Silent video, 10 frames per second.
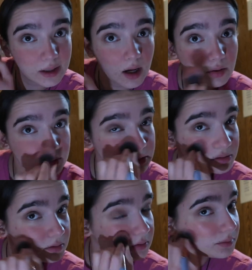down just a
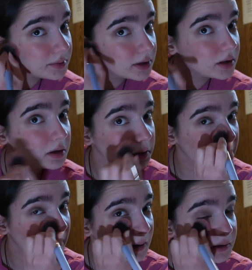little bit
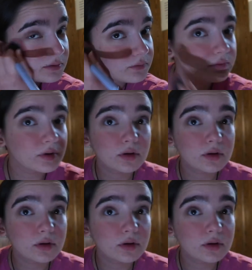and kind of